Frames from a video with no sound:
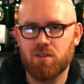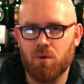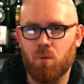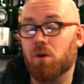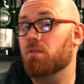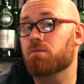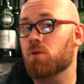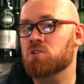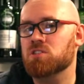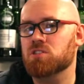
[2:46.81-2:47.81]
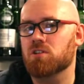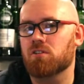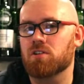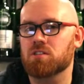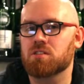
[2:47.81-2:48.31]
They were one of the first
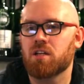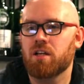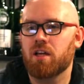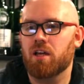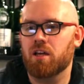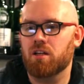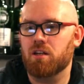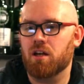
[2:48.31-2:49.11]
distilleries in